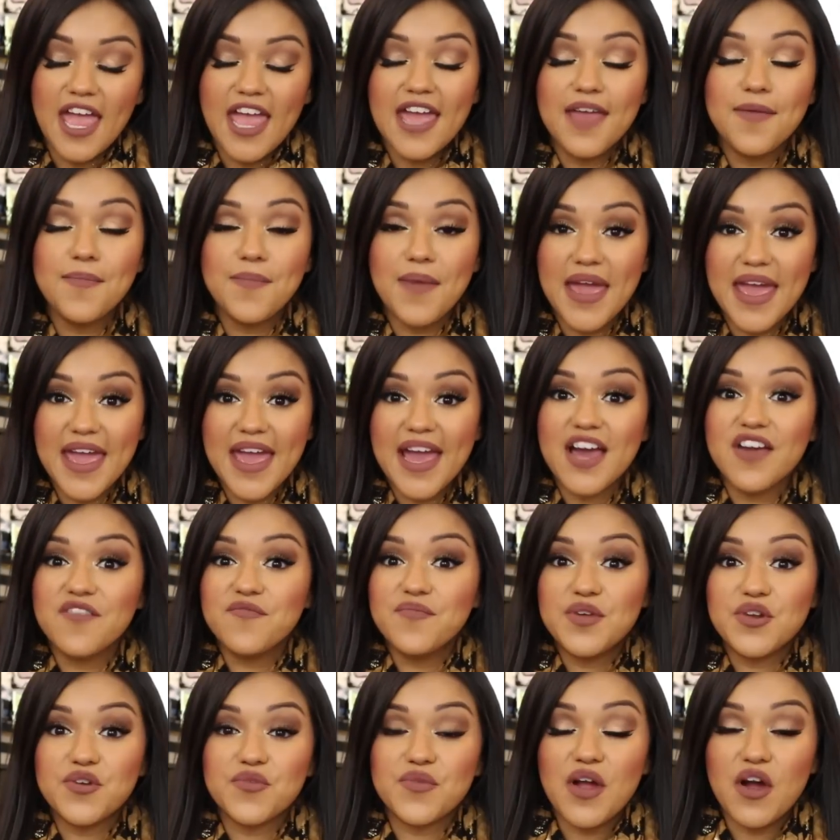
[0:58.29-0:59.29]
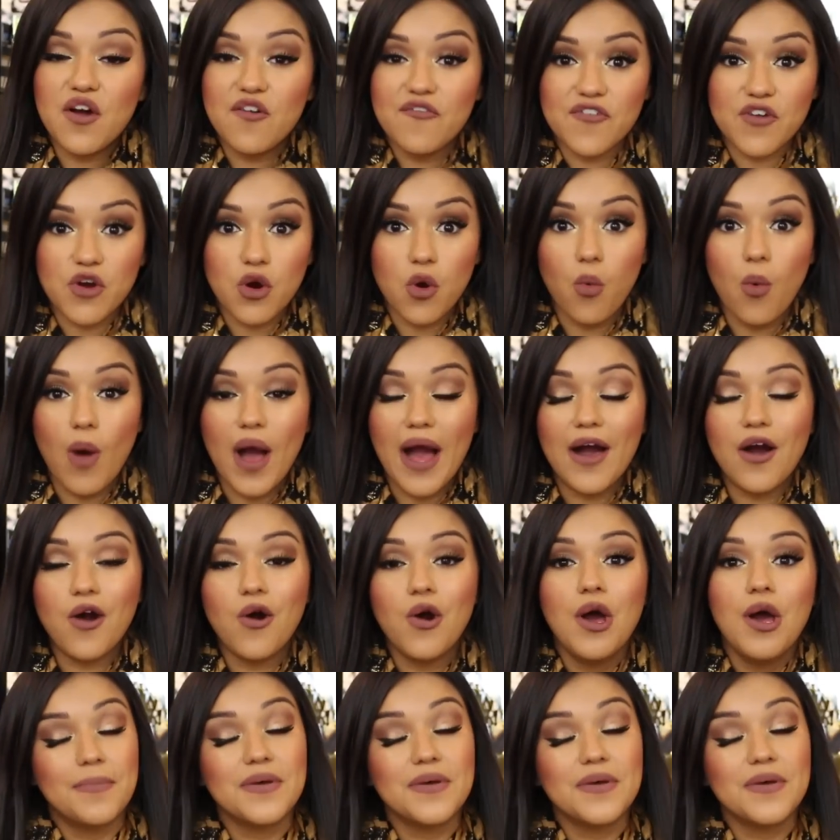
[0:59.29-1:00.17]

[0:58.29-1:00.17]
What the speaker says: They may have been around for a while,